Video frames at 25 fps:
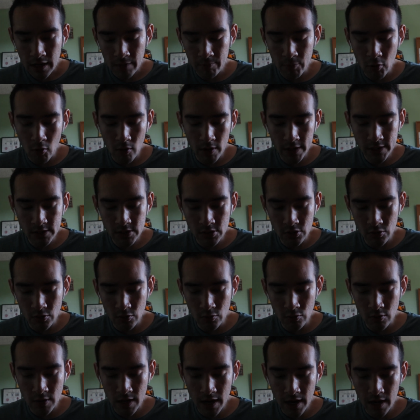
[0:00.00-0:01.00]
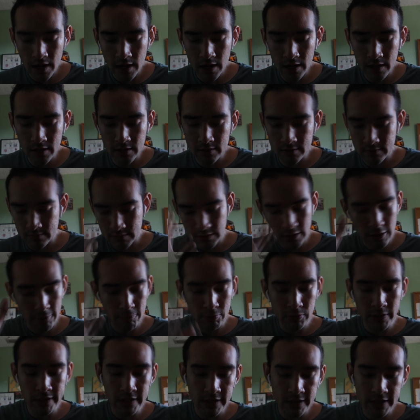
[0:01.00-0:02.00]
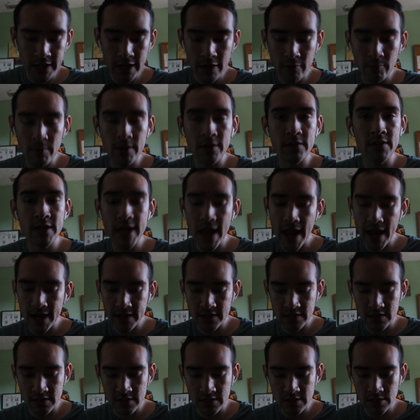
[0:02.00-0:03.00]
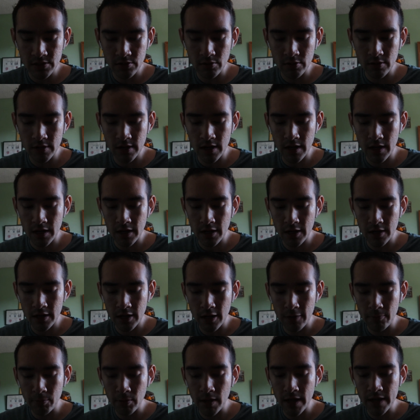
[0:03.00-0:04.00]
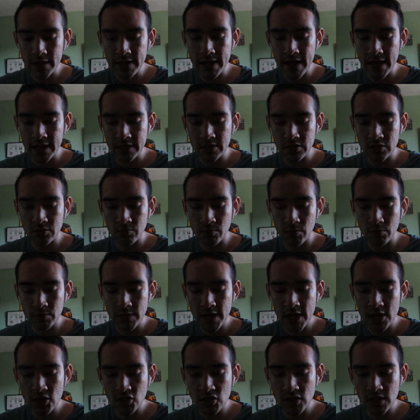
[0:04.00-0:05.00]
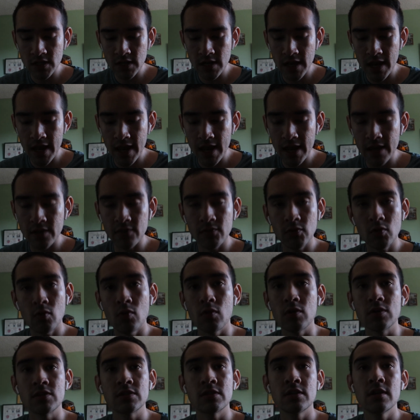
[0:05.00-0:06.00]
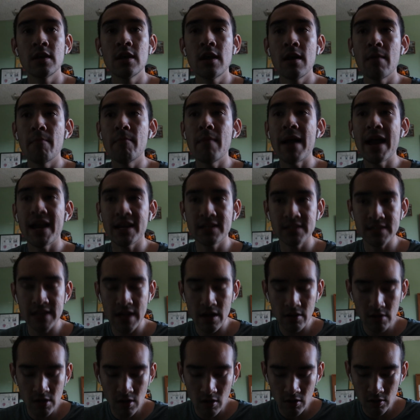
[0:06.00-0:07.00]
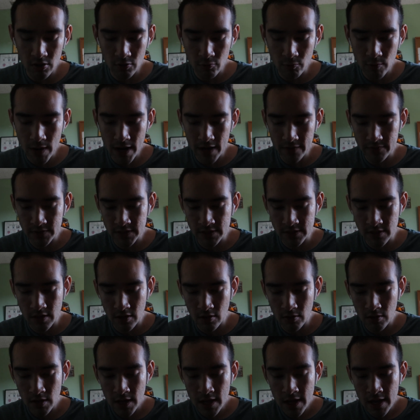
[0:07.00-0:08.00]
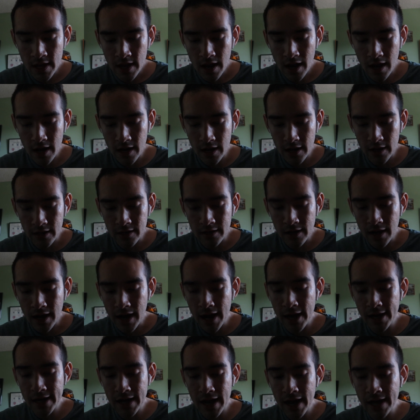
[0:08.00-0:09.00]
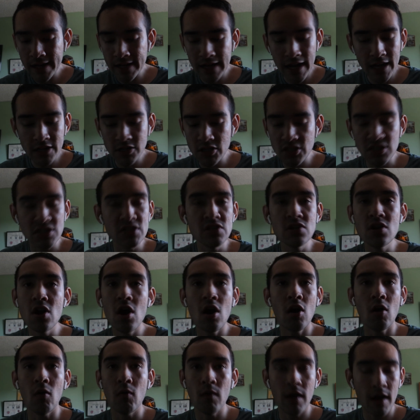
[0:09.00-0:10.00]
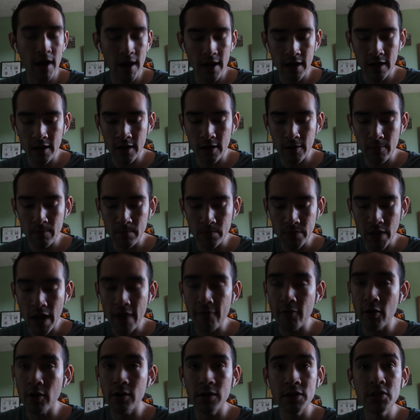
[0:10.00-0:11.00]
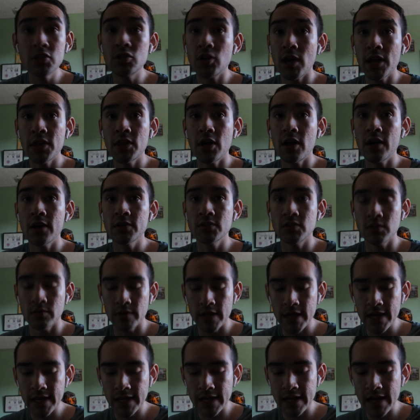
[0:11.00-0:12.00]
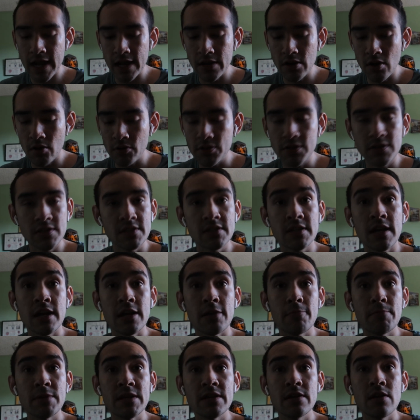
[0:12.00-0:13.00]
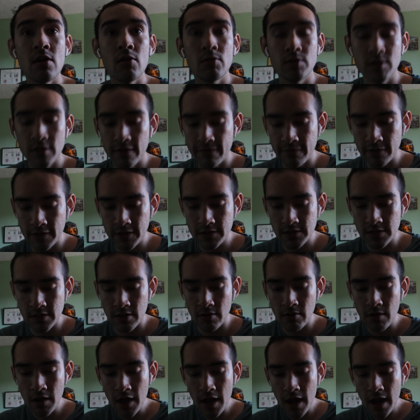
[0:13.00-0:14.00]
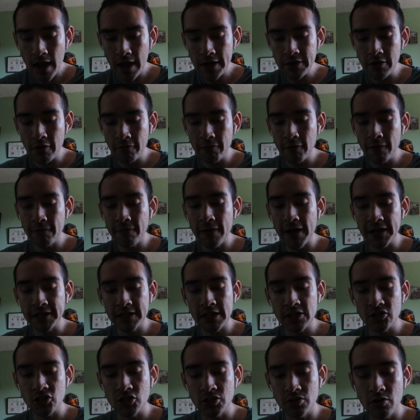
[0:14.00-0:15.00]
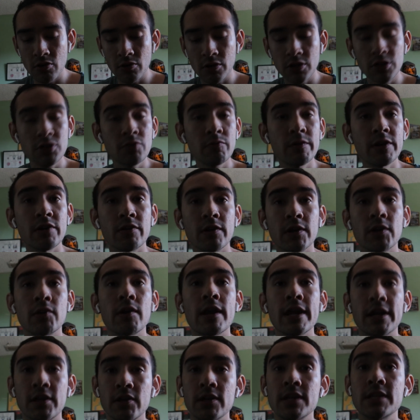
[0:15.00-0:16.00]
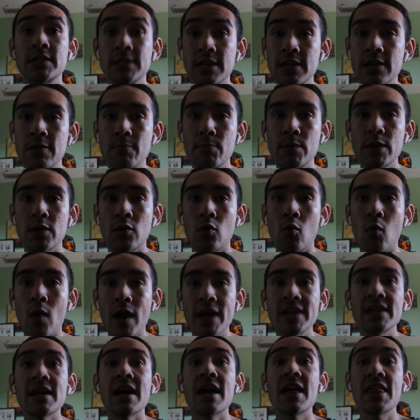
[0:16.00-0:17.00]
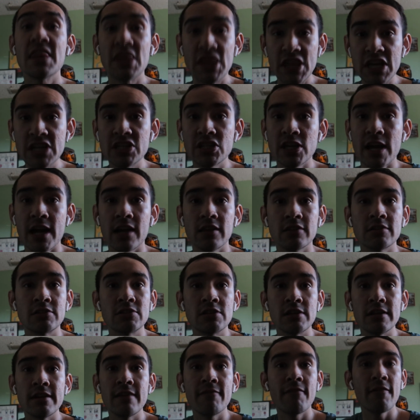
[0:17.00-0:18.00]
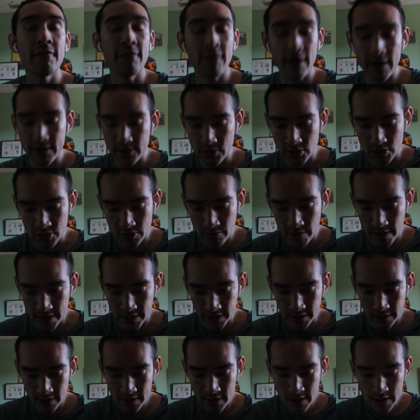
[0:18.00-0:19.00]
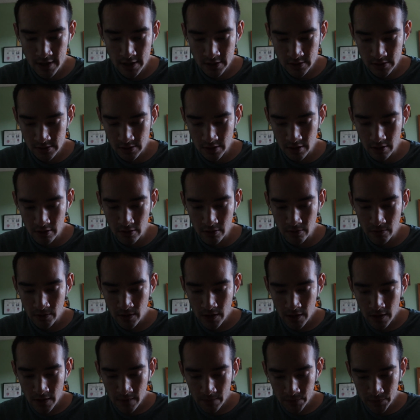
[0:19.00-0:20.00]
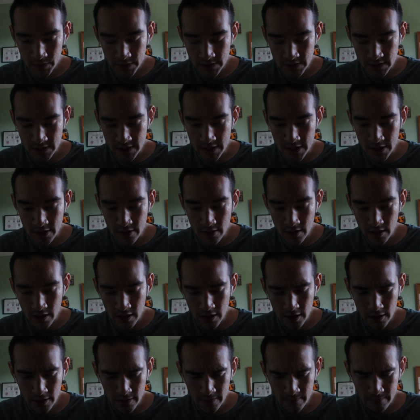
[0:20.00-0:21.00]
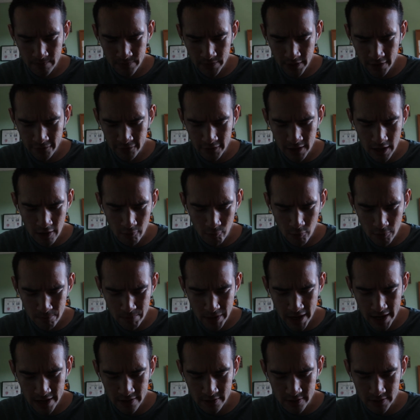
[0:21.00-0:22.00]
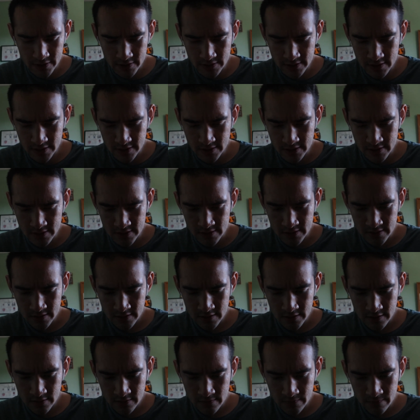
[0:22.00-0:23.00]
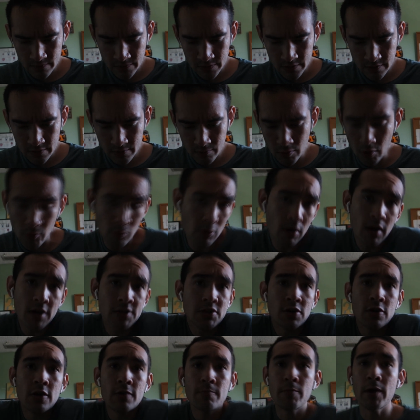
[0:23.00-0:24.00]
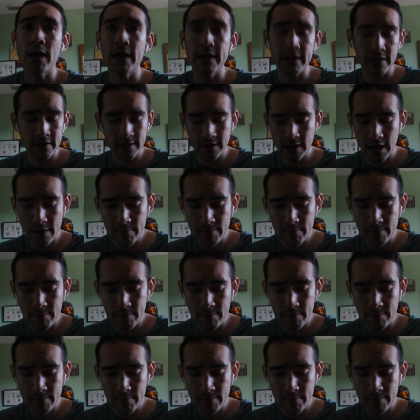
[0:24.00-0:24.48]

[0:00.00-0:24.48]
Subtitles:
I'm going to completely get rid of the axis tilt, apply the axis rotation, and of course max out on the revs. So I just know, I've already tried the Hustle Inc. and I know this is going to be no different. So I know for a fact that stroker, tweener, and cranker, it's going to be quite the challenge to even find a strike. So let's see here. I forgot, what pattern is this? Well, we're on Turnpike.